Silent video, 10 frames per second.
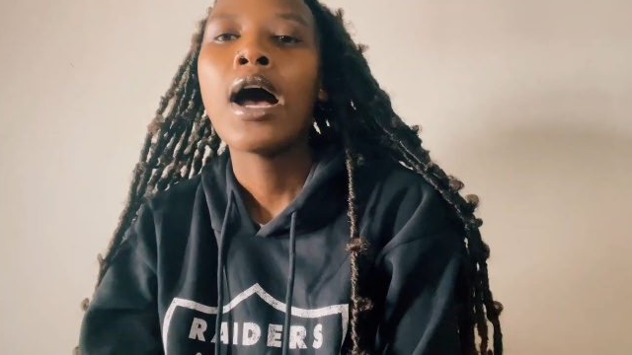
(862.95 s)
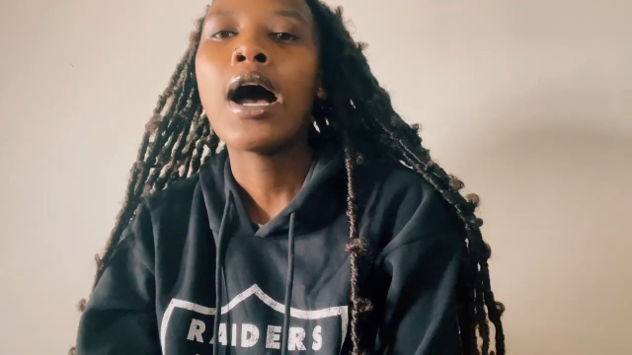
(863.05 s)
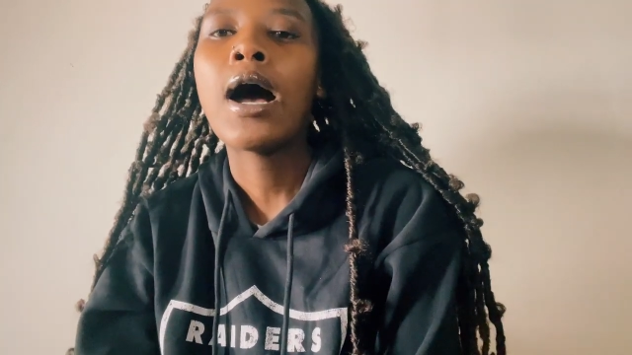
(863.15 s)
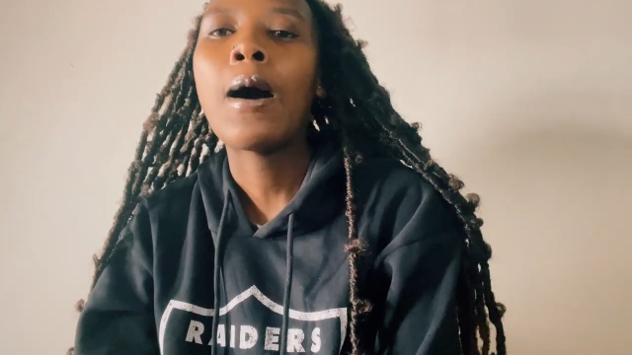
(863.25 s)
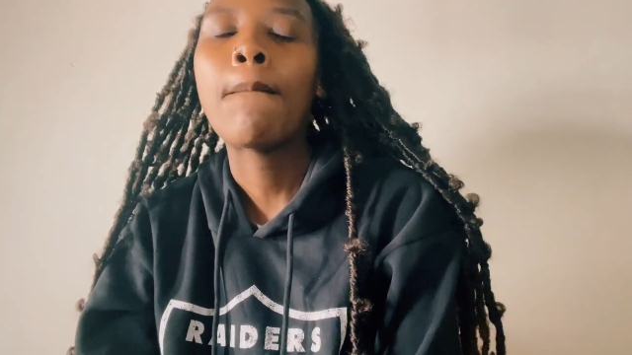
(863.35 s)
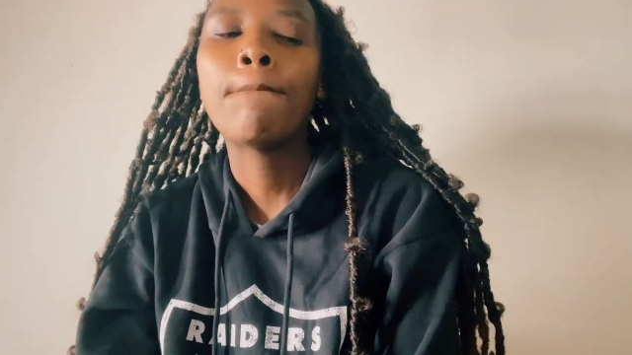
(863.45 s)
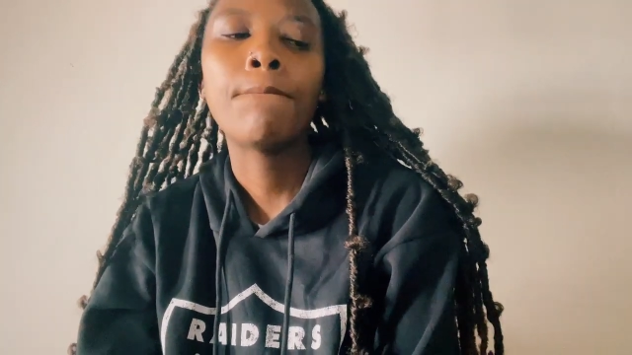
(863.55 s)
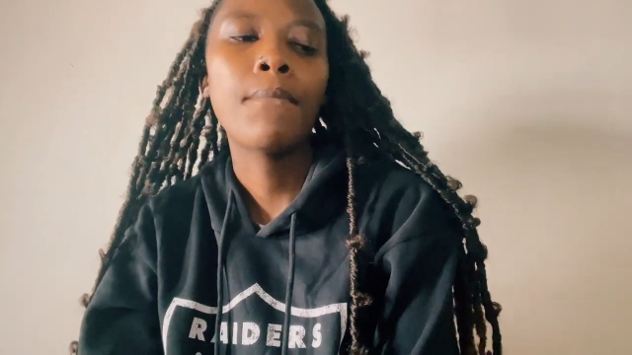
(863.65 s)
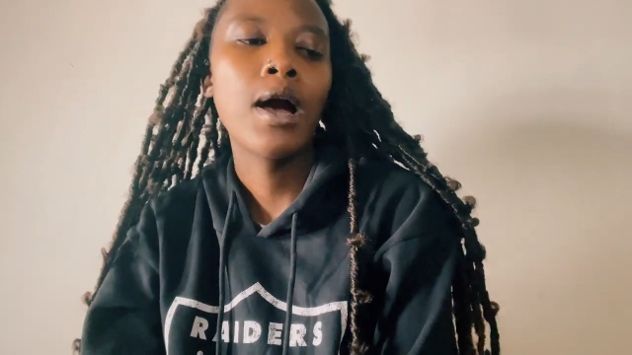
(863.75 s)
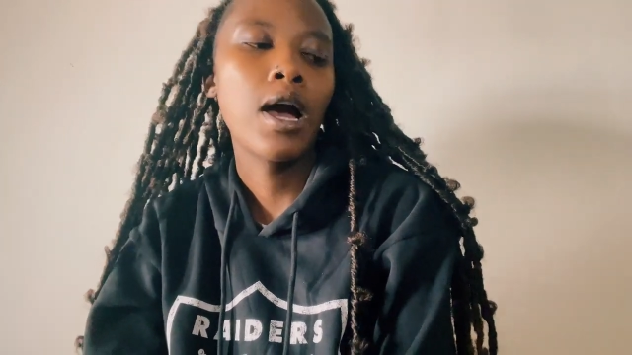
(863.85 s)

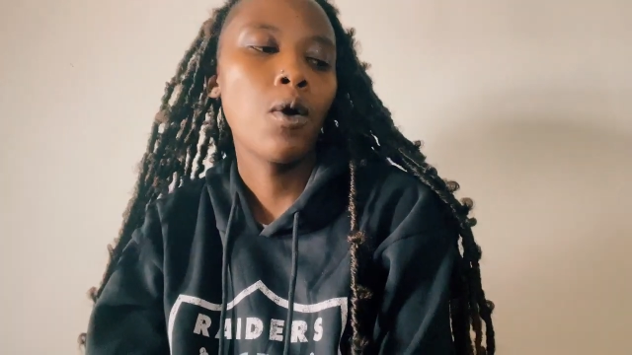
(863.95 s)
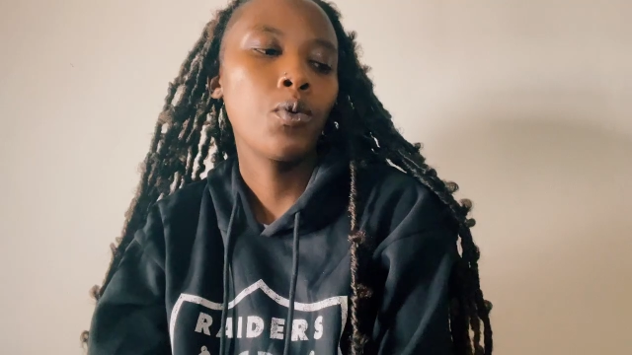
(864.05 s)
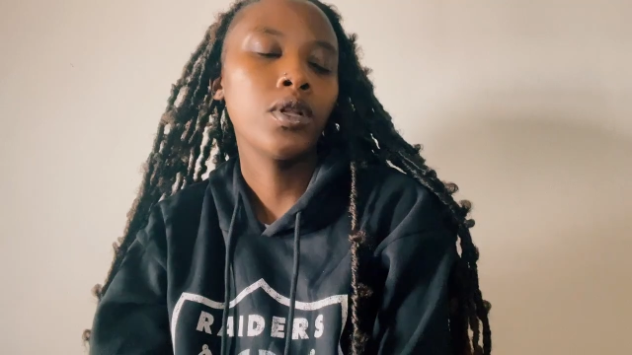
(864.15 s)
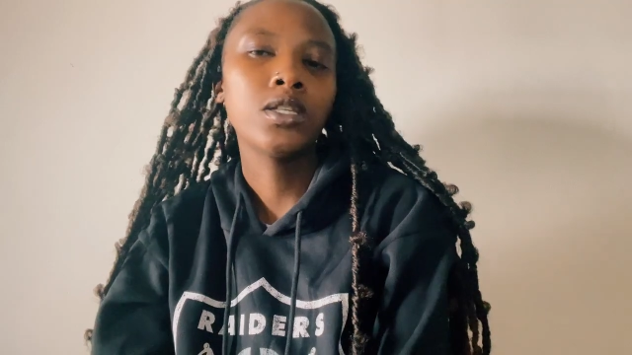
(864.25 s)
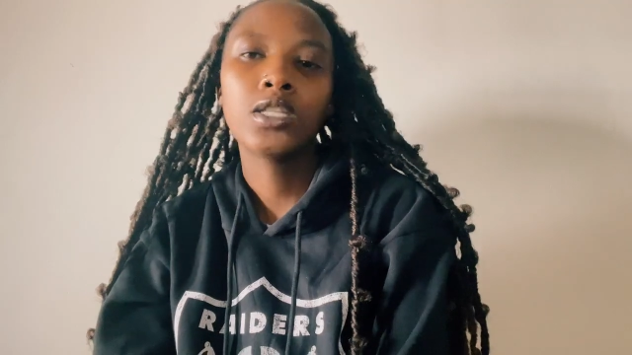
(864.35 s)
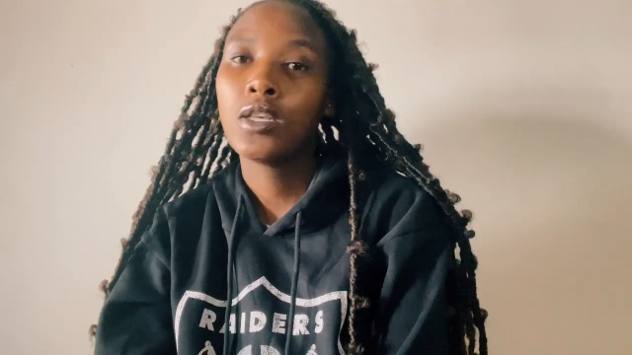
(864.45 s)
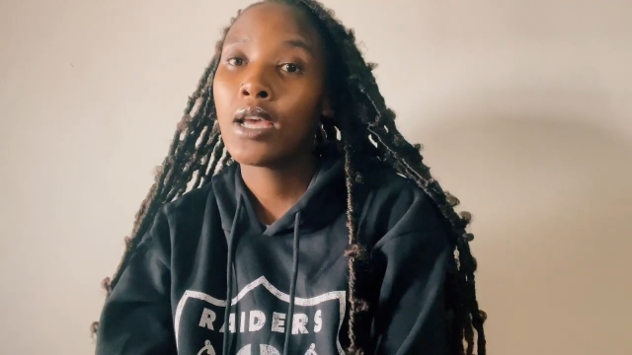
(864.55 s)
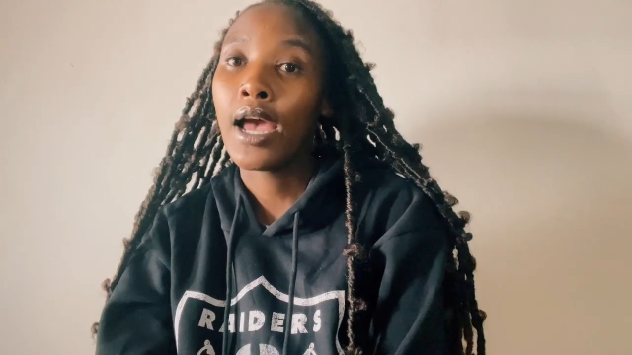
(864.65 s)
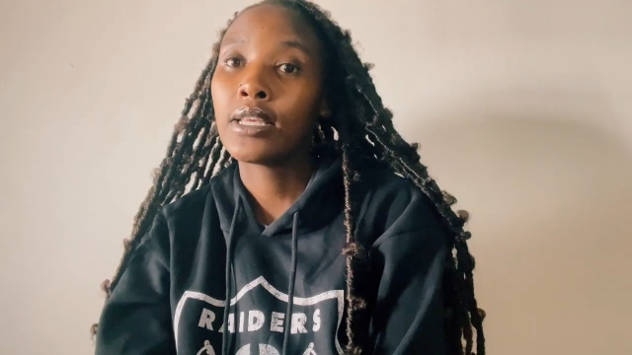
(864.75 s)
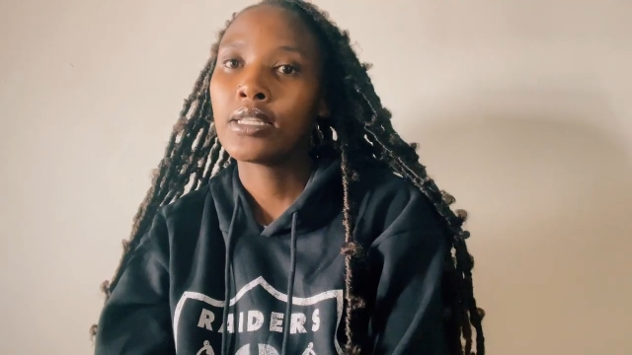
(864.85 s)
I will see you
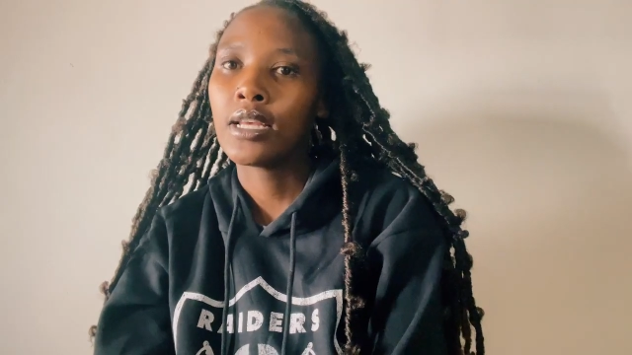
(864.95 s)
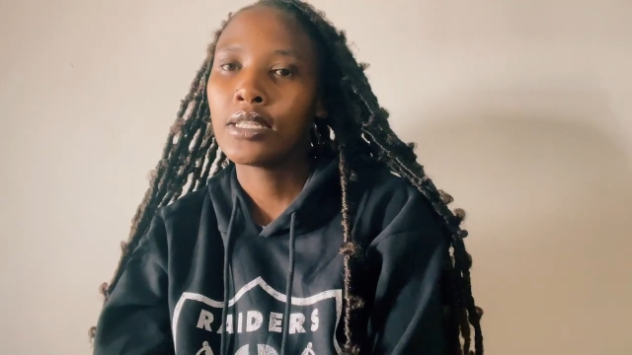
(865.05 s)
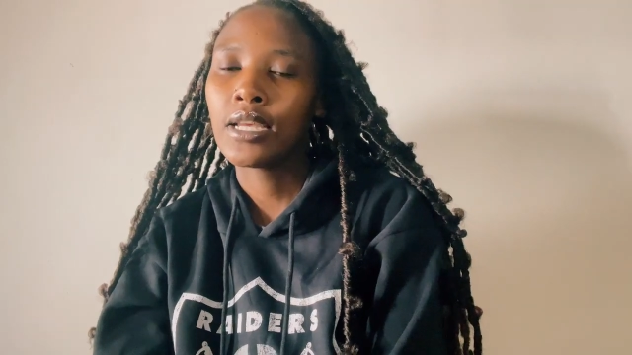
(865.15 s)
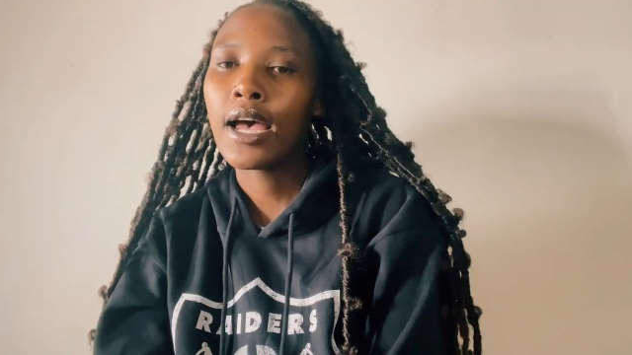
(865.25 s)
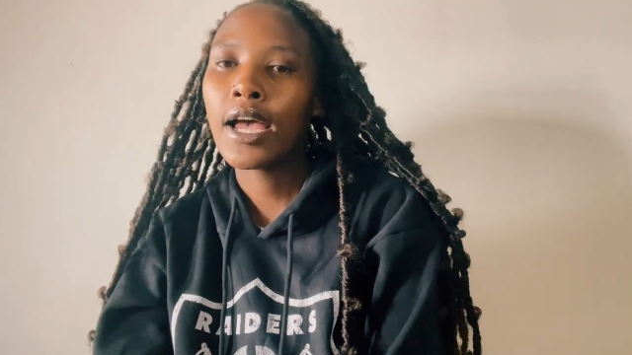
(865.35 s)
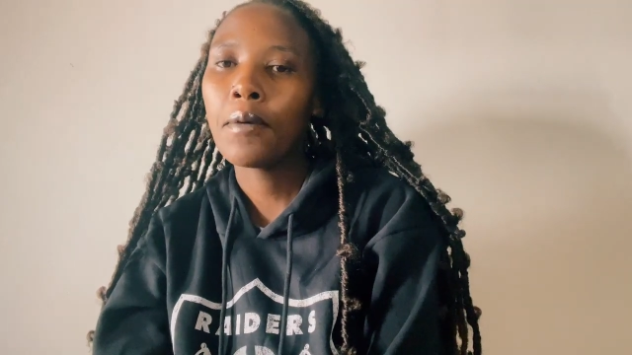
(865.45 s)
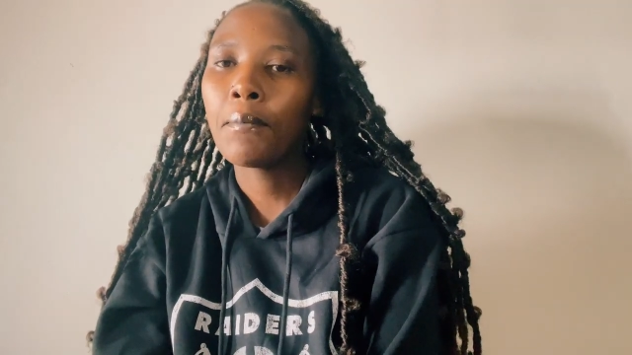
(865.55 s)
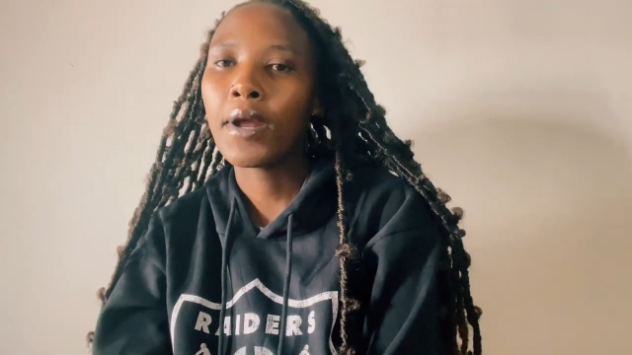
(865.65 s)
guys next time.